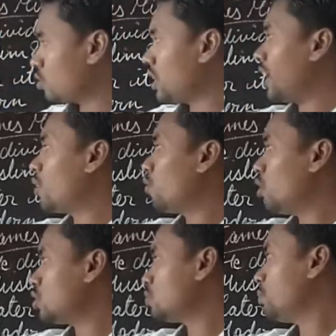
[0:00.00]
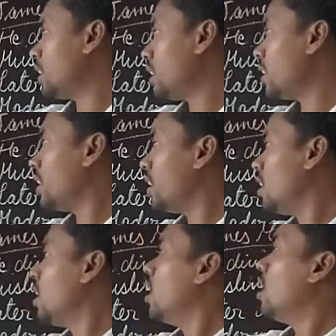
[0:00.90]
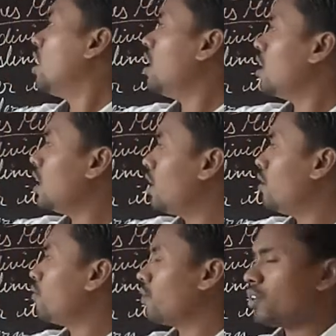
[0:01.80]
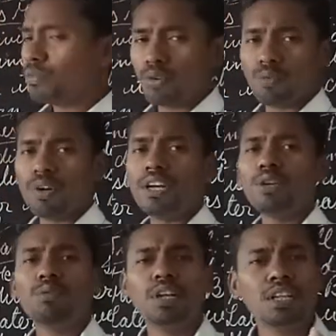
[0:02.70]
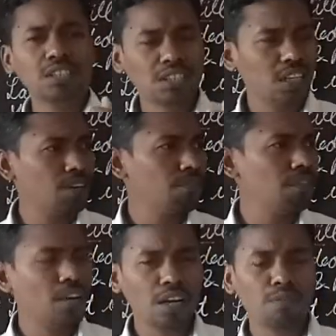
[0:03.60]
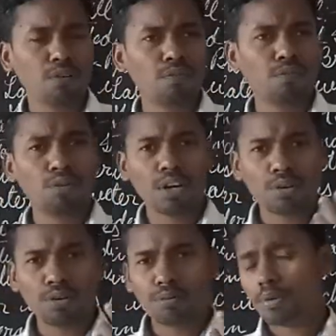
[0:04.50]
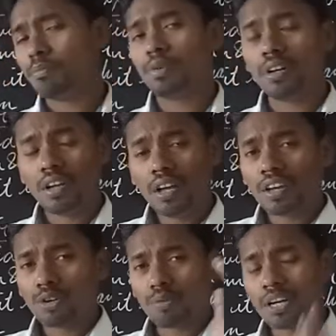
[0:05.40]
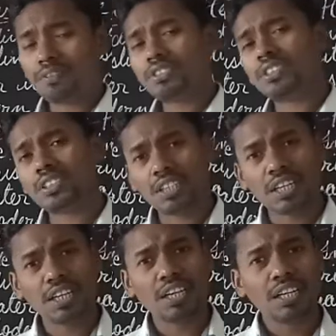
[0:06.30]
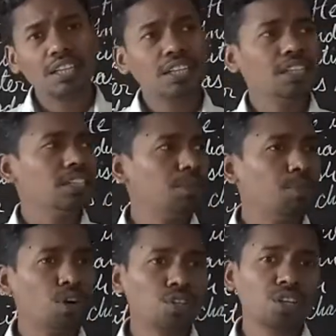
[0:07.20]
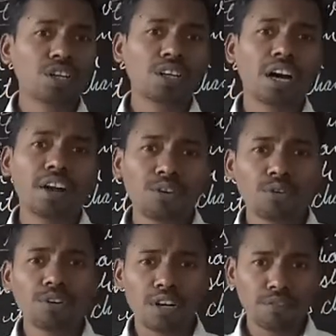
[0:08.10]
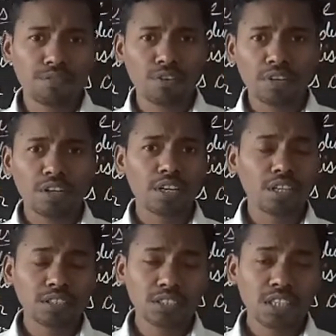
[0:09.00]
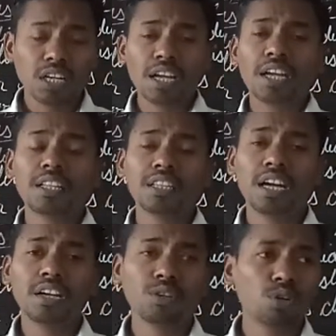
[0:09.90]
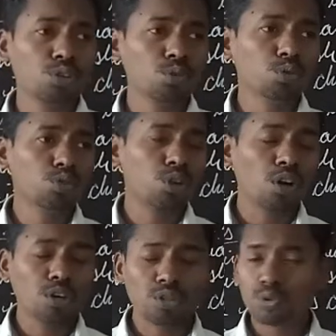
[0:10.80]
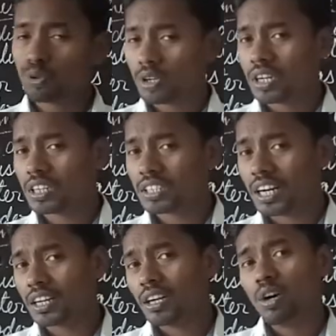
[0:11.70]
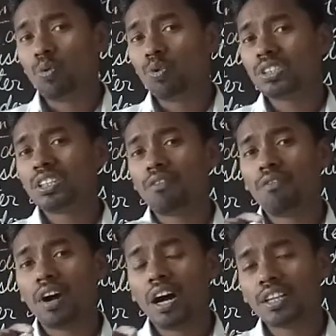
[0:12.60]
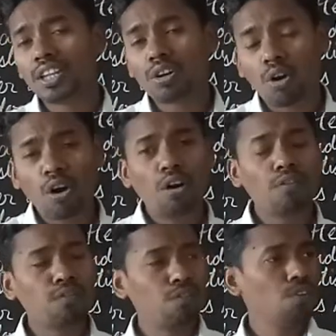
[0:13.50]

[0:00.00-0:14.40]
that was made in 1154. When you were in standard 5 or 4, I don't remember, you might have studied about the cartography. Yes, in that you learned that who is the father of